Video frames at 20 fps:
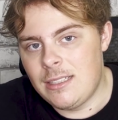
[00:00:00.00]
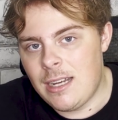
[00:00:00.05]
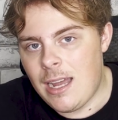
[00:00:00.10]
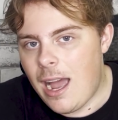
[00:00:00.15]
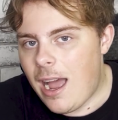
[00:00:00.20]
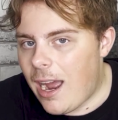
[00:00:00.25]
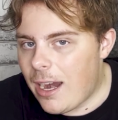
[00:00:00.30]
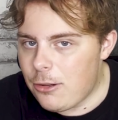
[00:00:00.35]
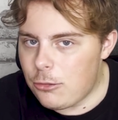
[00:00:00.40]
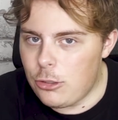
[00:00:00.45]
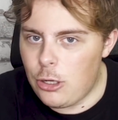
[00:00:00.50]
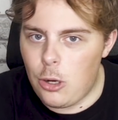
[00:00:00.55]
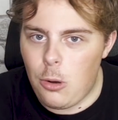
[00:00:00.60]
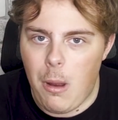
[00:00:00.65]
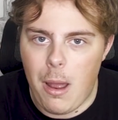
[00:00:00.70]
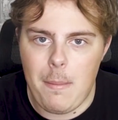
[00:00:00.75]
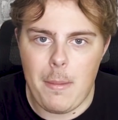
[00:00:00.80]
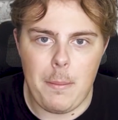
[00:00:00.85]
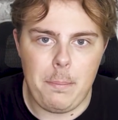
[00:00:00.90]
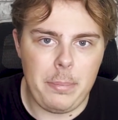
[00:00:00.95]
I don't know.
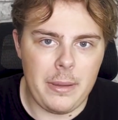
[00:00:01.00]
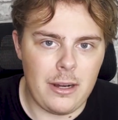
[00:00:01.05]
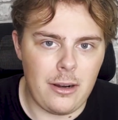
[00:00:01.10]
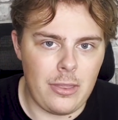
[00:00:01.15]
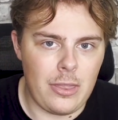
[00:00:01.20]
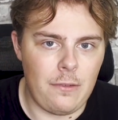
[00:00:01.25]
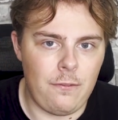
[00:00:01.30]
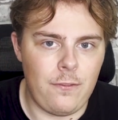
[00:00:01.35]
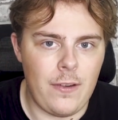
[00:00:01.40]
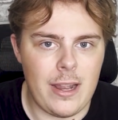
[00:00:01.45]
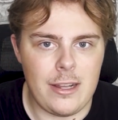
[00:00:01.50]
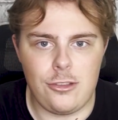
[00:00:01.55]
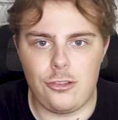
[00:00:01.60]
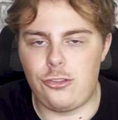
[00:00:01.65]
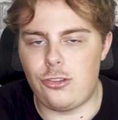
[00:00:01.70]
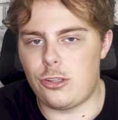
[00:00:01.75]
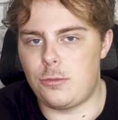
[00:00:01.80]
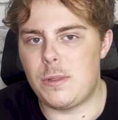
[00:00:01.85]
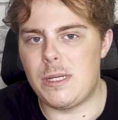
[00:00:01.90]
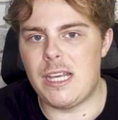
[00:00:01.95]
I'm a bit on the fence
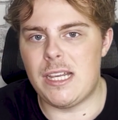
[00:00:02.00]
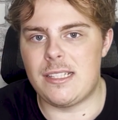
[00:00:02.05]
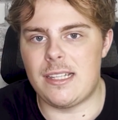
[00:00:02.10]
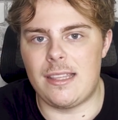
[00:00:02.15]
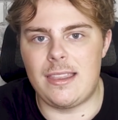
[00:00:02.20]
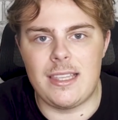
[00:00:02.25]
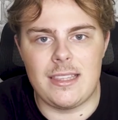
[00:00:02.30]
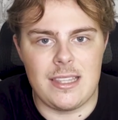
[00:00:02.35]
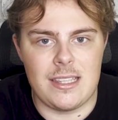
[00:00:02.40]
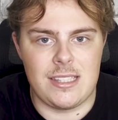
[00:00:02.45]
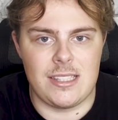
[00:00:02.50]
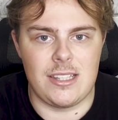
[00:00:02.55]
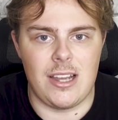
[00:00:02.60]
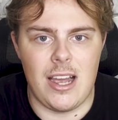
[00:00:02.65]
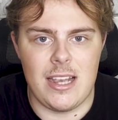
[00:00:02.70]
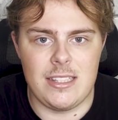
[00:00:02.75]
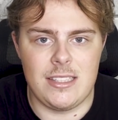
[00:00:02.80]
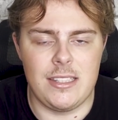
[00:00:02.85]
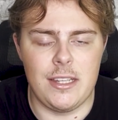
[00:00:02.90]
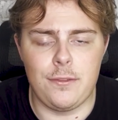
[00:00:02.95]
just because I think the
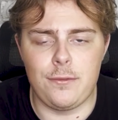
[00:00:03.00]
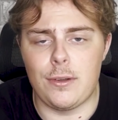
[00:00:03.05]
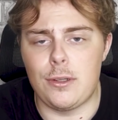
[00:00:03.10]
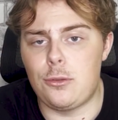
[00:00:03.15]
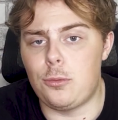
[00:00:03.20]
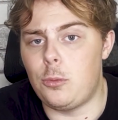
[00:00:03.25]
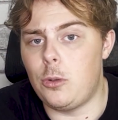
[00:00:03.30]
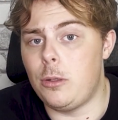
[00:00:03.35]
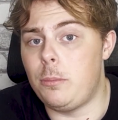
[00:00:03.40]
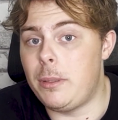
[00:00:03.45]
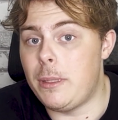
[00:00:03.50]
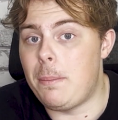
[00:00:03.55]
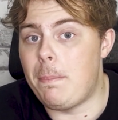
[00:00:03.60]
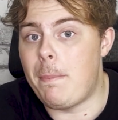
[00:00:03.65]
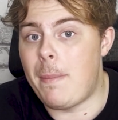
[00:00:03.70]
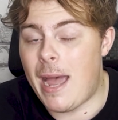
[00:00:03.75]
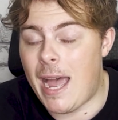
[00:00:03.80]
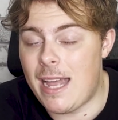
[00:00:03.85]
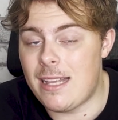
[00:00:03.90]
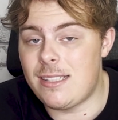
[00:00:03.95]
size difference would be
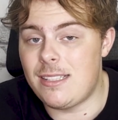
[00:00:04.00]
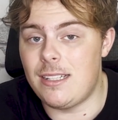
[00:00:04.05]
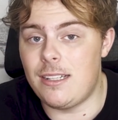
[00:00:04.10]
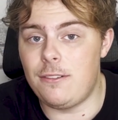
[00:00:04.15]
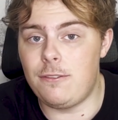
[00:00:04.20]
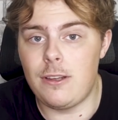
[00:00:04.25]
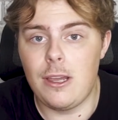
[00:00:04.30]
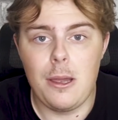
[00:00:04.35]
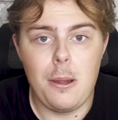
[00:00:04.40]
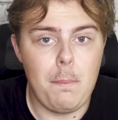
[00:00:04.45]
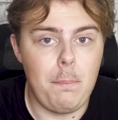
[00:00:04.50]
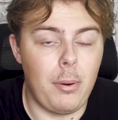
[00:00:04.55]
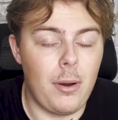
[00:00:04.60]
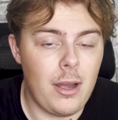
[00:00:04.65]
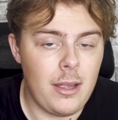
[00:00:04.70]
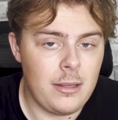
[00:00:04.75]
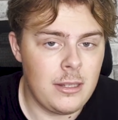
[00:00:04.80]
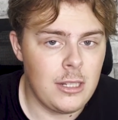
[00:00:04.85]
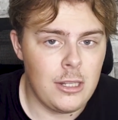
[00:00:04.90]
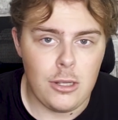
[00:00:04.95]
massive,
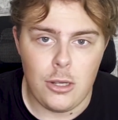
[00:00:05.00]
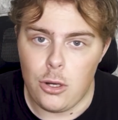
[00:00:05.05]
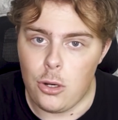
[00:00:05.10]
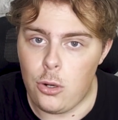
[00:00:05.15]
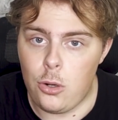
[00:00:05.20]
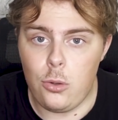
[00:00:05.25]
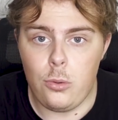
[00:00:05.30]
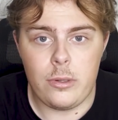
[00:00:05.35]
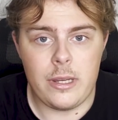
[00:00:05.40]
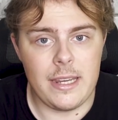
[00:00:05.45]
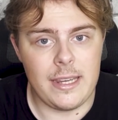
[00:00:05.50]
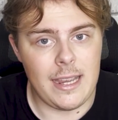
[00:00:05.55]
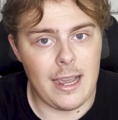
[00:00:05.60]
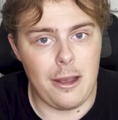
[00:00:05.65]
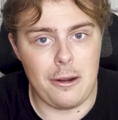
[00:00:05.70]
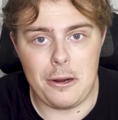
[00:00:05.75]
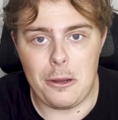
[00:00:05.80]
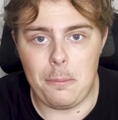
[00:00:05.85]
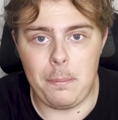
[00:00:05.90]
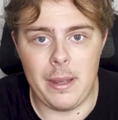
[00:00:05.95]
but who can count
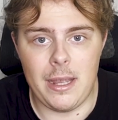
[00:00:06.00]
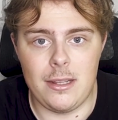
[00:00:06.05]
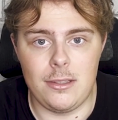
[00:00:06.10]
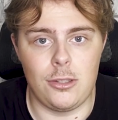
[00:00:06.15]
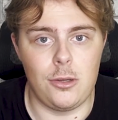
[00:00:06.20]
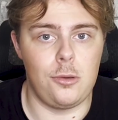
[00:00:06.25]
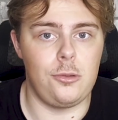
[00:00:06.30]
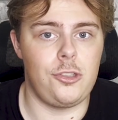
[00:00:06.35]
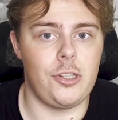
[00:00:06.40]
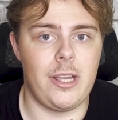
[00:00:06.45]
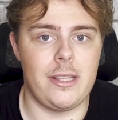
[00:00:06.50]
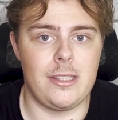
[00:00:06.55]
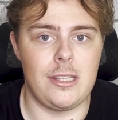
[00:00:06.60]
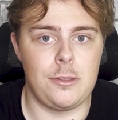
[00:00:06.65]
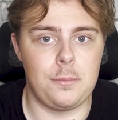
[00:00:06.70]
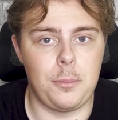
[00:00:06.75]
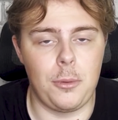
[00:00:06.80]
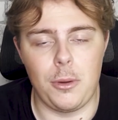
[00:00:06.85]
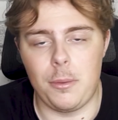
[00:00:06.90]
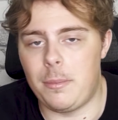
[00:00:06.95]
out Pantoja at this
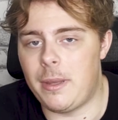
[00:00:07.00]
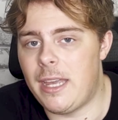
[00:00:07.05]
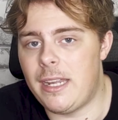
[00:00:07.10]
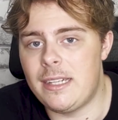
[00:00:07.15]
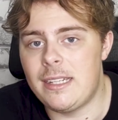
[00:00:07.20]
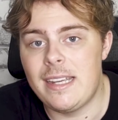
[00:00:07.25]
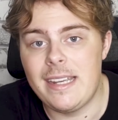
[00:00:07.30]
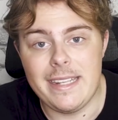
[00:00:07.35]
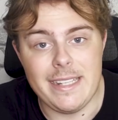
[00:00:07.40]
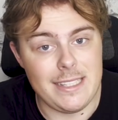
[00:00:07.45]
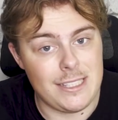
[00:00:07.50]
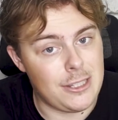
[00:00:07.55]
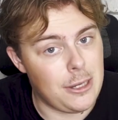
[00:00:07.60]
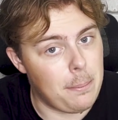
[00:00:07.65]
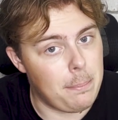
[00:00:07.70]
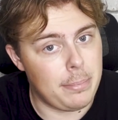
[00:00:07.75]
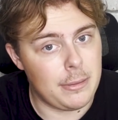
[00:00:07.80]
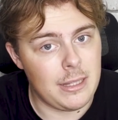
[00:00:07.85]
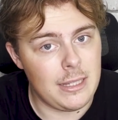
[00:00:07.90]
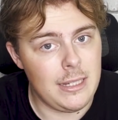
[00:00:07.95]
point, man? He's
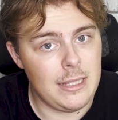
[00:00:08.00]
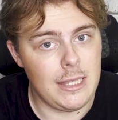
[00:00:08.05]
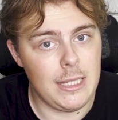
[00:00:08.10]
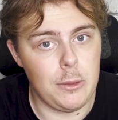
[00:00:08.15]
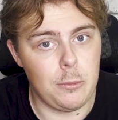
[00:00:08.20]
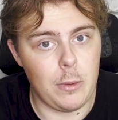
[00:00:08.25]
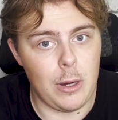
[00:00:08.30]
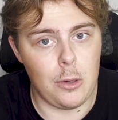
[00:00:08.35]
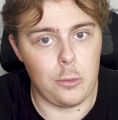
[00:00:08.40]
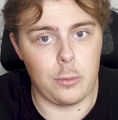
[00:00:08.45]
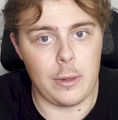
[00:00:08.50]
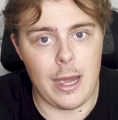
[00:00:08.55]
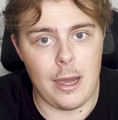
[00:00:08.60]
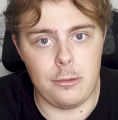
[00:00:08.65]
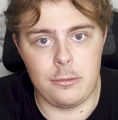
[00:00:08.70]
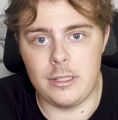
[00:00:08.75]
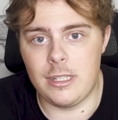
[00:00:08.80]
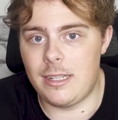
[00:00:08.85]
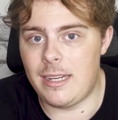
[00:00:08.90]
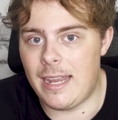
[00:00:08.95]
completely
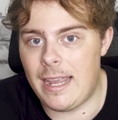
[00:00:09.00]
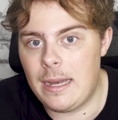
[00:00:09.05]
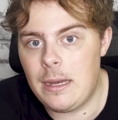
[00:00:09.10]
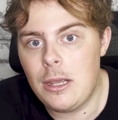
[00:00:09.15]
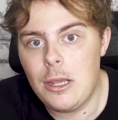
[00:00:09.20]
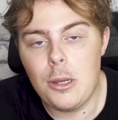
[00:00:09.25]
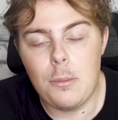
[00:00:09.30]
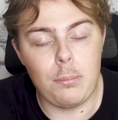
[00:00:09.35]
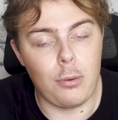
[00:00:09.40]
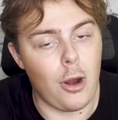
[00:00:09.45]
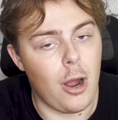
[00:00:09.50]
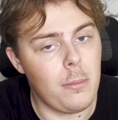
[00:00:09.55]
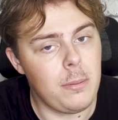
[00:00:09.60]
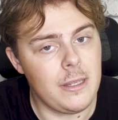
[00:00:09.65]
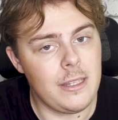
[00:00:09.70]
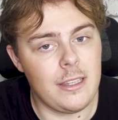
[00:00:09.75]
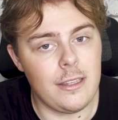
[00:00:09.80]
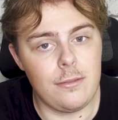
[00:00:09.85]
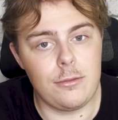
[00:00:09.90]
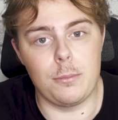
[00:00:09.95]
well-rounded and probably
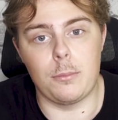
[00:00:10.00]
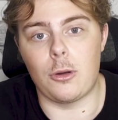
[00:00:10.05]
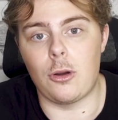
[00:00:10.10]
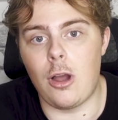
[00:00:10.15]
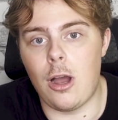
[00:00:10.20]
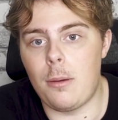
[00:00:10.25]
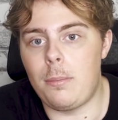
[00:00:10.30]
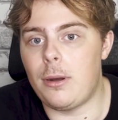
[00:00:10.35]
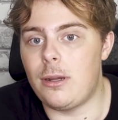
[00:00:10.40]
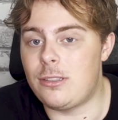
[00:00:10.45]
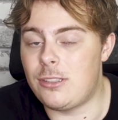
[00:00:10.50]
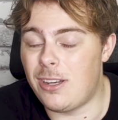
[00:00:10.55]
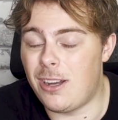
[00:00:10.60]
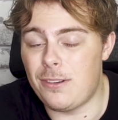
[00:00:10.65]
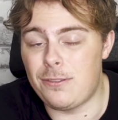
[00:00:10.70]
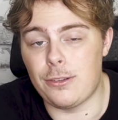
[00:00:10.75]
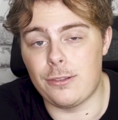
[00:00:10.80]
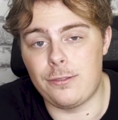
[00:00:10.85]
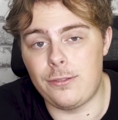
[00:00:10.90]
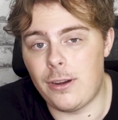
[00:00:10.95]
gives Merab a
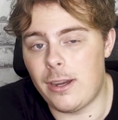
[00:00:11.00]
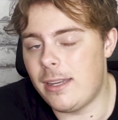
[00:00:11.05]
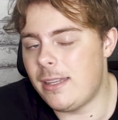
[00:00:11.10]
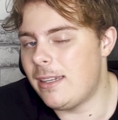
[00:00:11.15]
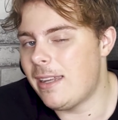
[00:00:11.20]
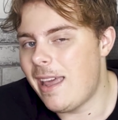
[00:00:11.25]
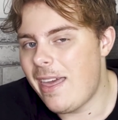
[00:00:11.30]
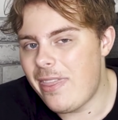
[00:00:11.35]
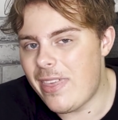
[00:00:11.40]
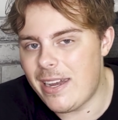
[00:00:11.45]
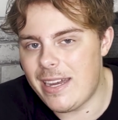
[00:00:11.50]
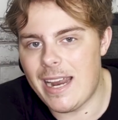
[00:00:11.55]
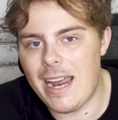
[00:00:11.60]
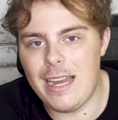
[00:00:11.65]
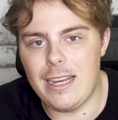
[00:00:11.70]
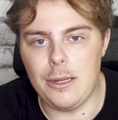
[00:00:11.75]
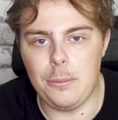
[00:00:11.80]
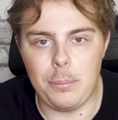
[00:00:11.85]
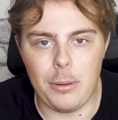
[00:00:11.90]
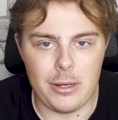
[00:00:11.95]
tougher fight than
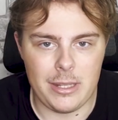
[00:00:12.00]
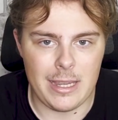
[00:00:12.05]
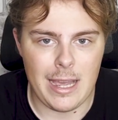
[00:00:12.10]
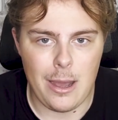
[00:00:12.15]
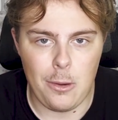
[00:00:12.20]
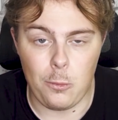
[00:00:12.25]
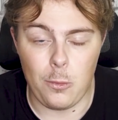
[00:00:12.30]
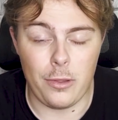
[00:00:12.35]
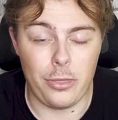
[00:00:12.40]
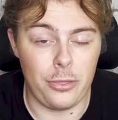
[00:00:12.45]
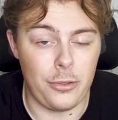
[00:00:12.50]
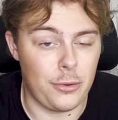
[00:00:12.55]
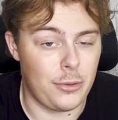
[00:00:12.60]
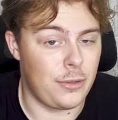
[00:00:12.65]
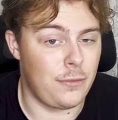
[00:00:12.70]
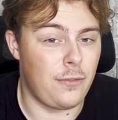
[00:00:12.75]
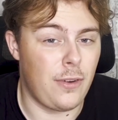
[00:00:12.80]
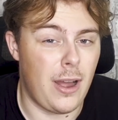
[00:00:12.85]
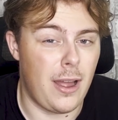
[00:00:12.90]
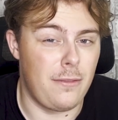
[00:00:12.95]
anybody at
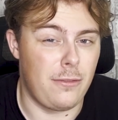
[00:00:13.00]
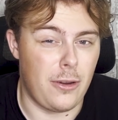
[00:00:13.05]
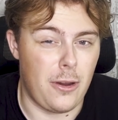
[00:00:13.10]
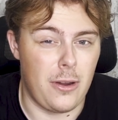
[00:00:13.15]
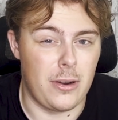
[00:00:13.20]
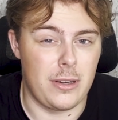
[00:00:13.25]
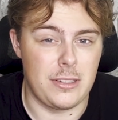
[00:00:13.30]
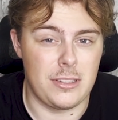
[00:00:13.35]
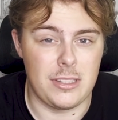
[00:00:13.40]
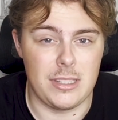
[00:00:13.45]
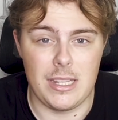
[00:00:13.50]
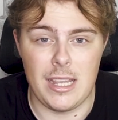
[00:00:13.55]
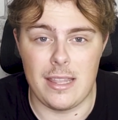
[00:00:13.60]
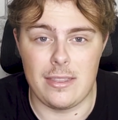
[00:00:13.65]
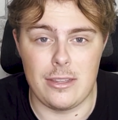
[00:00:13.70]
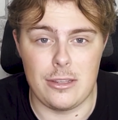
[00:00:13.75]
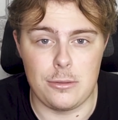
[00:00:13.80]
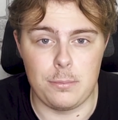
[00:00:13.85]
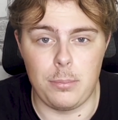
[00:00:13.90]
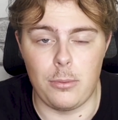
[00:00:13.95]
135, honestly, at
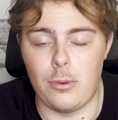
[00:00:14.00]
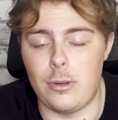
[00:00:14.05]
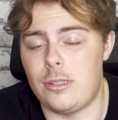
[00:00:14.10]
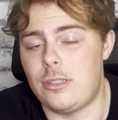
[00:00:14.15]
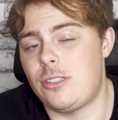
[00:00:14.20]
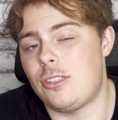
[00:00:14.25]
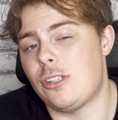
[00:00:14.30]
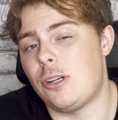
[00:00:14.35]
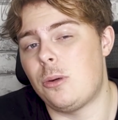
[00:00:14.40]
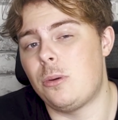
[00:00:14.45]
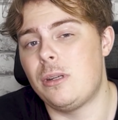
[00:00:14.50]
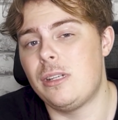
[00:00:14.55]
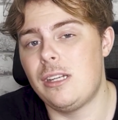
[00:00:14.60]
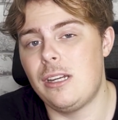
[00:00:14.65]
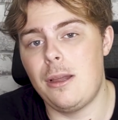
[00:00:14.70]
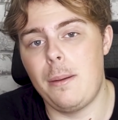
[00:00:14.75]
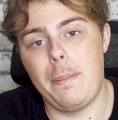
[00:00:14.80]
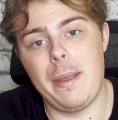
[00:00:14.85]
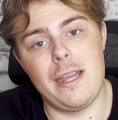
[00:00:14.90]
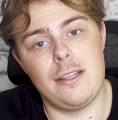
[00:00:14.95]
this point. So,
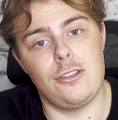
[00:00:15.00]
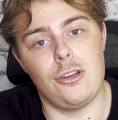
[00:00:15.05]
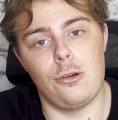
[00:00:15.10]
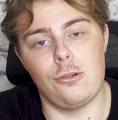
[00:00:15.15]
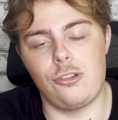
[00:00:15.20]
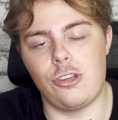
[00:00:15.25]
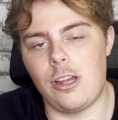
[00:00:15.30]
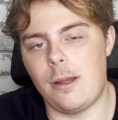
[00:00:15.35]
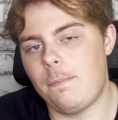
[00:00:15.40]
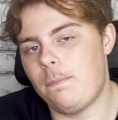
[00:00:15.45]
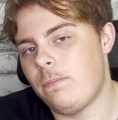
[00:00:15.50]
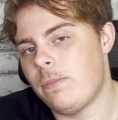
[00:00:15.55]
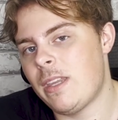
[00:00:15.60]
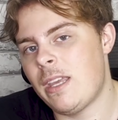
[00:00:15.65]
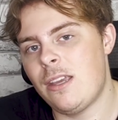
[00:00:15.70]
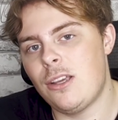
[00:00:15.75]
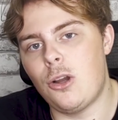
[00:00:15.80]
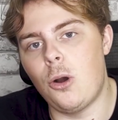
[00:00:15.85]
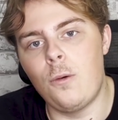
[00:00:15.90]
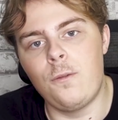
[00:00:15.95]
Pantoja,
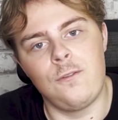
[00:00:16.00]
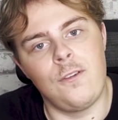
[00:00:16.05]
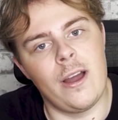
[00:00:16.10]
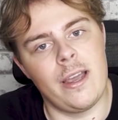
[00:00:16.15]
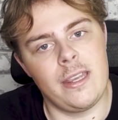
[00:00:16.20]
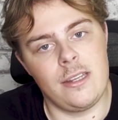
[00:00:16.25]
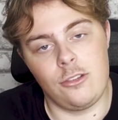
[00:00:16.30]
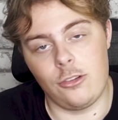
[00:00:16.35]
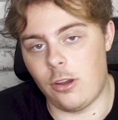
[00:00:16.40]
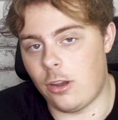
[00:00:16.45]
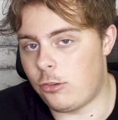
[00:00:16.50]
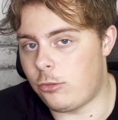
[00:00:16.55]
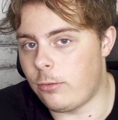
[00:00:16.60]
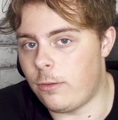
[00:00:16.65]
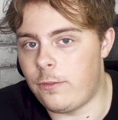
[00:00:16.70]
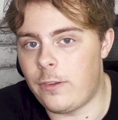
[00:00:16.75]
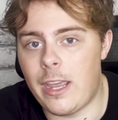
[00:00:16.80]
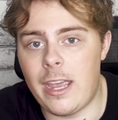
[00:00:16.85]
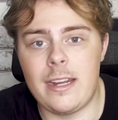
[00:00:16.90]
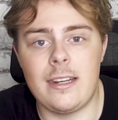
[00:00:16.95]
go fight Joshua
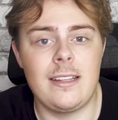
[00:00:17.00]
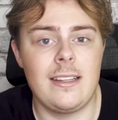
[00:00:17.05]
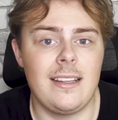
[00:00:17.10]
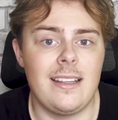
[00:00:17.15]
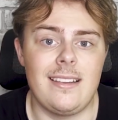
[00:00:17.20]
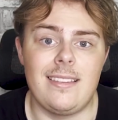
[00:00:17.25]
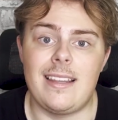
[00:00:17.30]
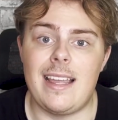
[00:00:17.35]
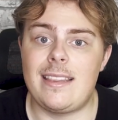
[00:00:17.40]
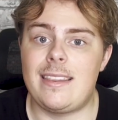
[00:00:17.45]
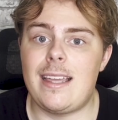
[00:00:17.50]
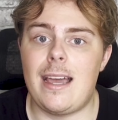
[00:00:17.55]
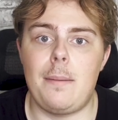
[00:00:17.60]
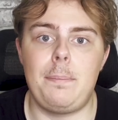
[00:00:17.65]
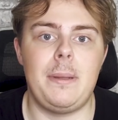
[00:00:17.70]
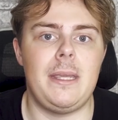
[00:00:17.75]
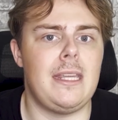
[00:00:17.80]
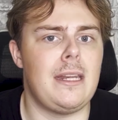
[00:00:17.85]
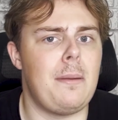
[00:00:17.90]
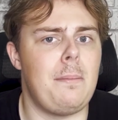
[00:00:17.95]
Van. Let that
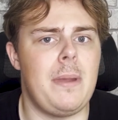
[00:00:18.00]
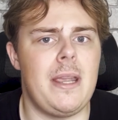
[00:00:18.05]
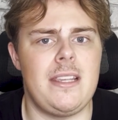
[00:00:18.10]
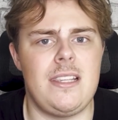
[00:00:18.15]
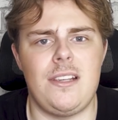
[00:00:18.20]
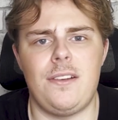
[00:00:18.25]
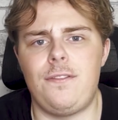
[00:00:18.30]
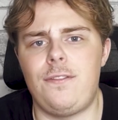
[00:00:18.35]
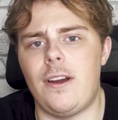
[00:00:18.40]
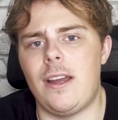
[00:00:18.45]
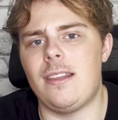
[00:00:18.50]
be an amazing fight.